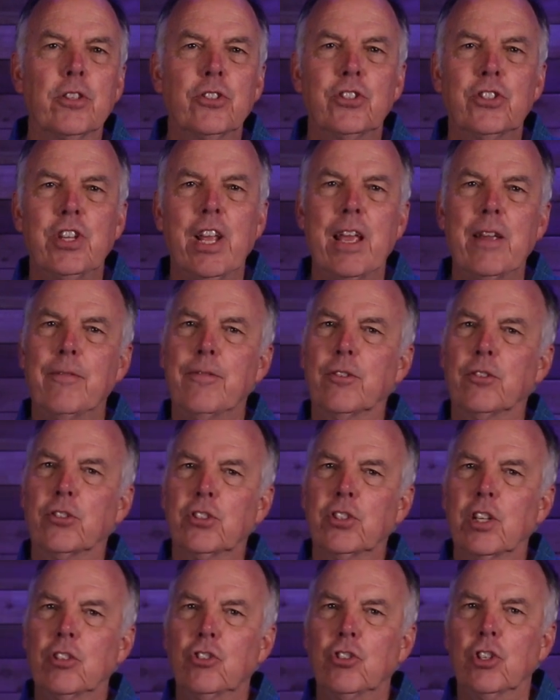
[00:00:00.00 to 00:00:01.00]
this day for
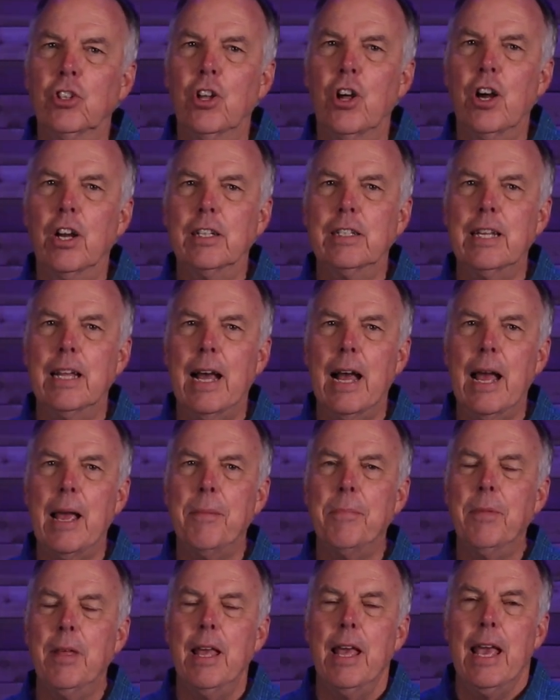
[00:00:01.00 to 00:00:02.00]
such a long
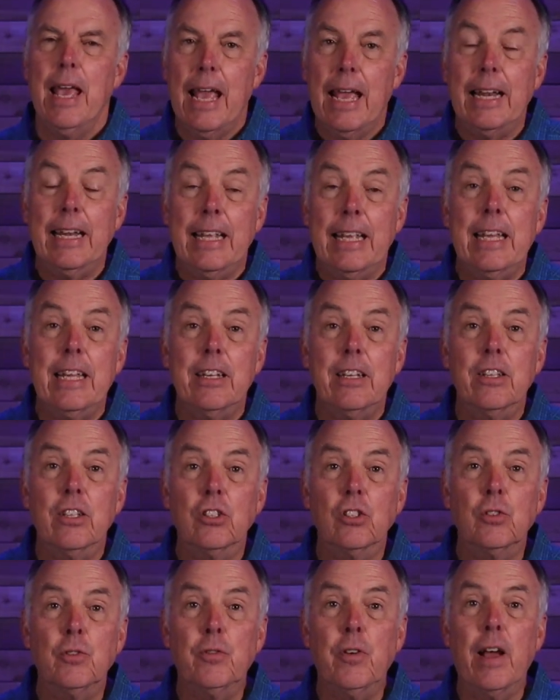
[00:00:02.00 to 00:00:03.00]
time, and it
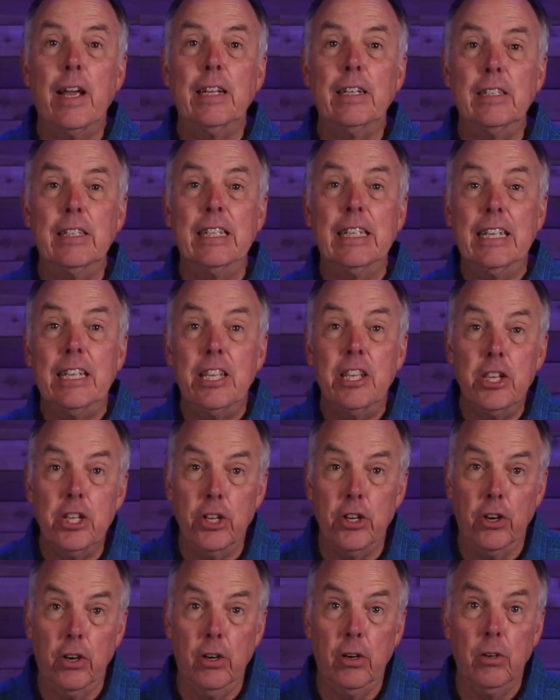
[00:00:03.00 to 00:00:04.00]
is finally
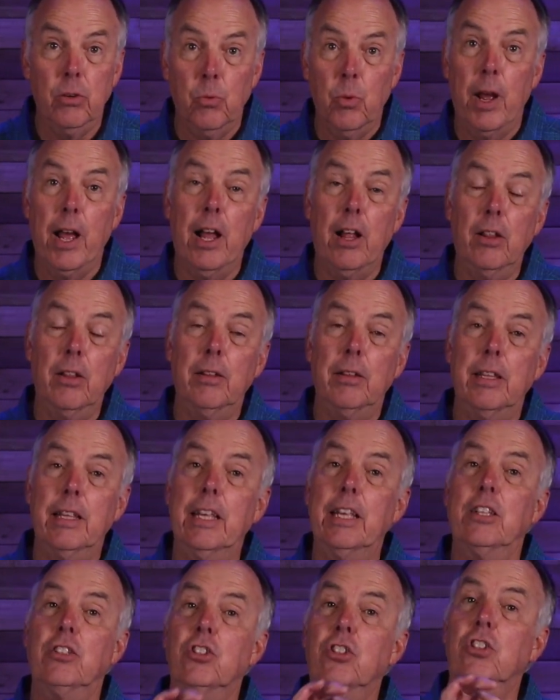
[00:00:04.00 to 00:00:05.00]
here. Well,
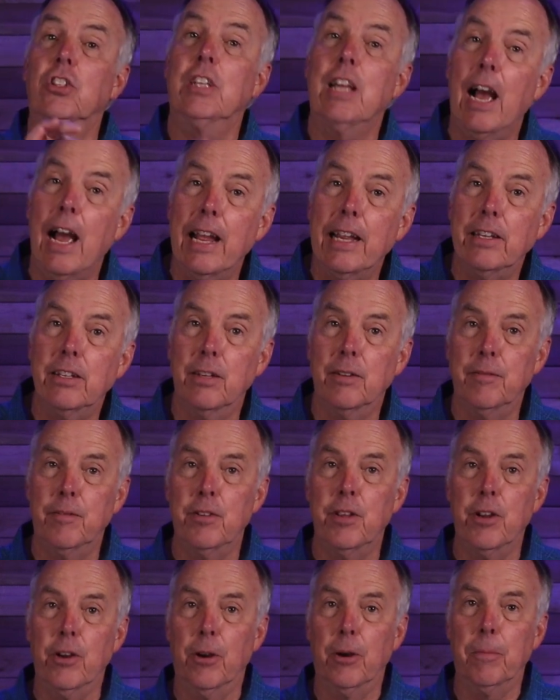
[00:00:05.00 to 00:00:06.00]
it's kind of
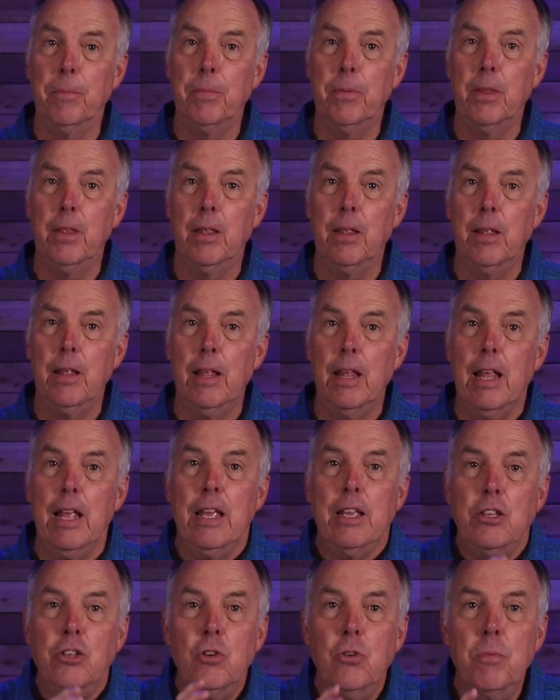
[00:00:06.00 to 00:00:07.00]
here.
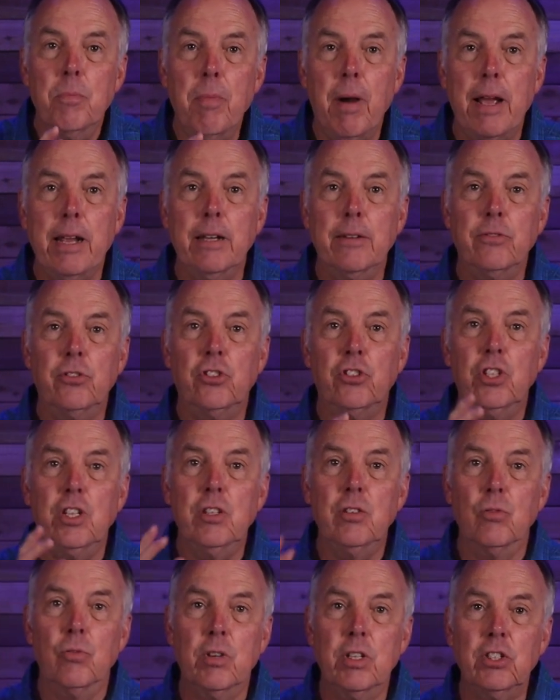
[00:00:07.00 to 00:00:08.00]
You might have
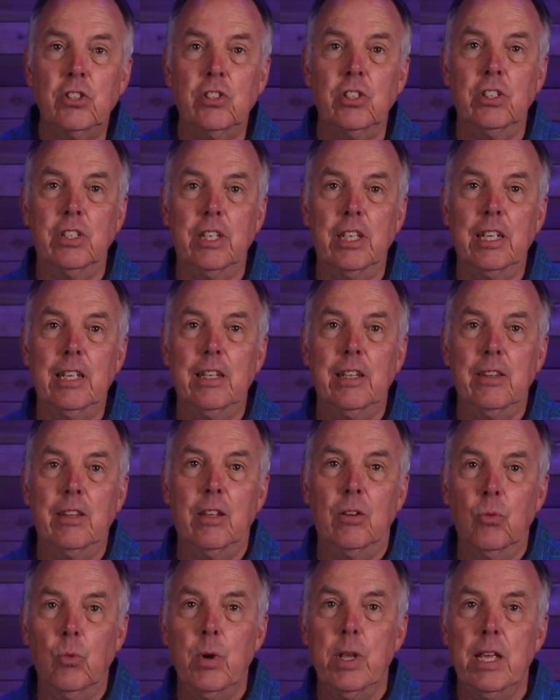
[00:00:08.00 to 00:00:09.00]
seen recently
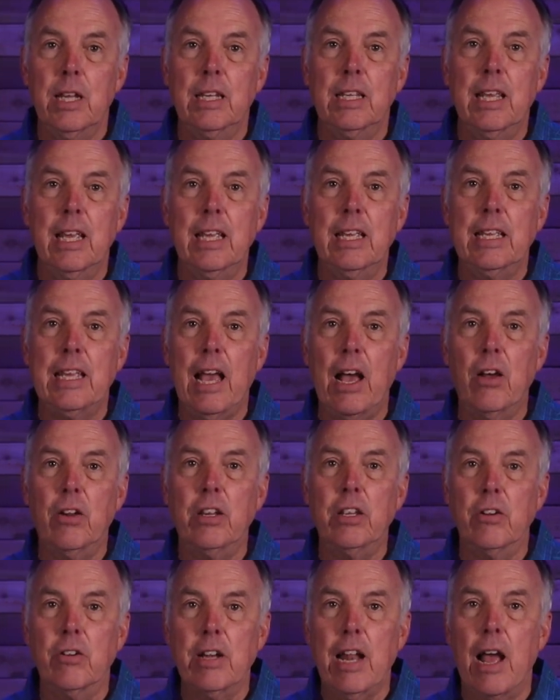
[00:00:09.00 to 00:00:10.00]
that we in King
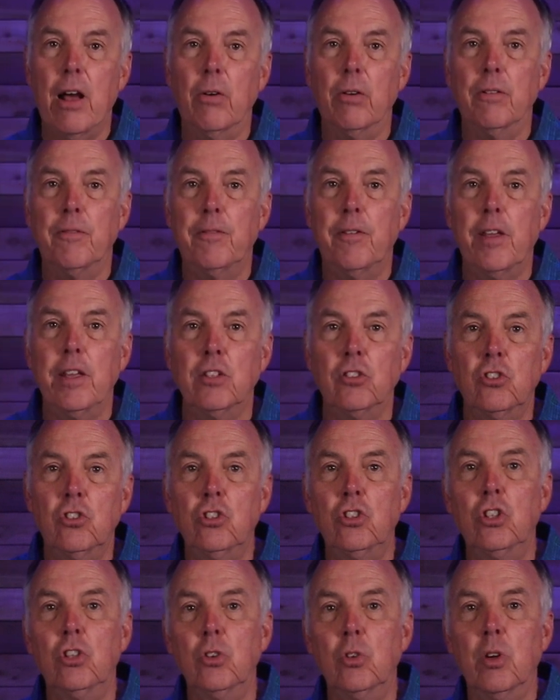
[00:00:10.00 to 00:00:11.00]
County are now in phase
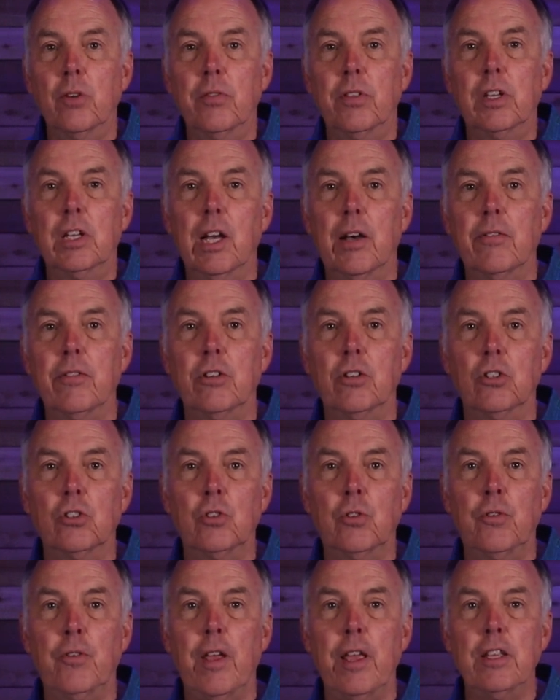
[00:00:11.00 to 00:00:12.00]
2 of the
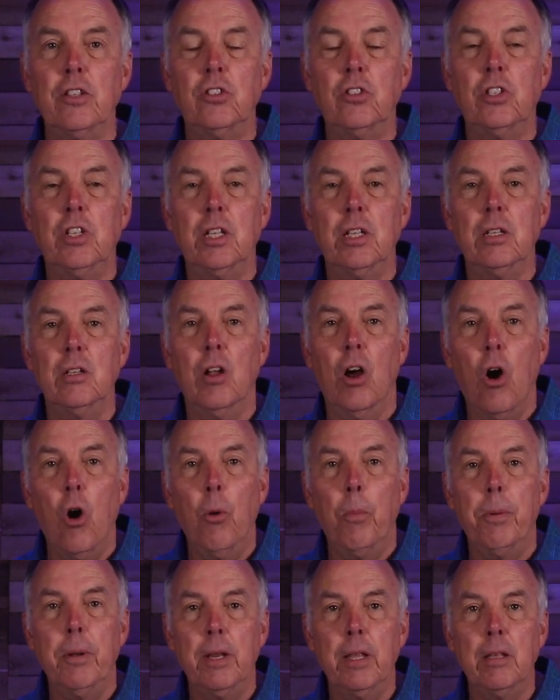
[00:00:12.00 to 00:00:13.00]
governor's phased-in
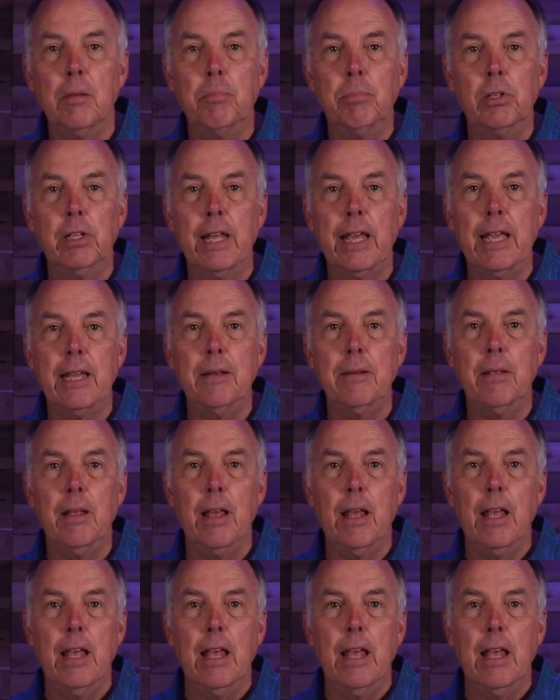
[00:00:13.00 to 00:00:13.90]
opening plan.